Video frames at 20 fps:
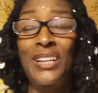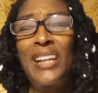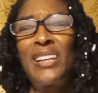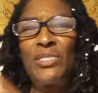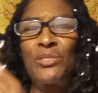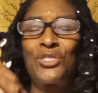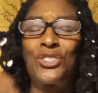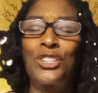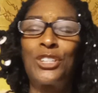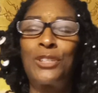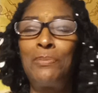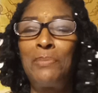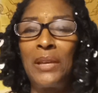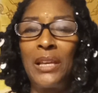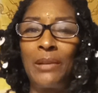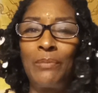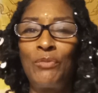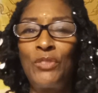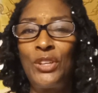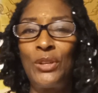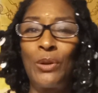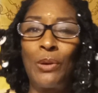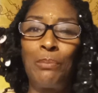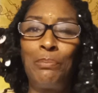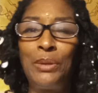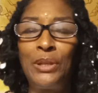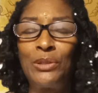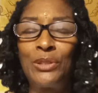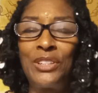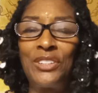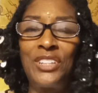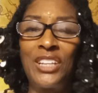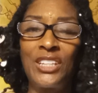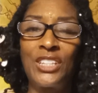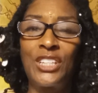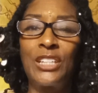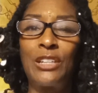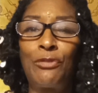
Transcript: And I don't just mean, building things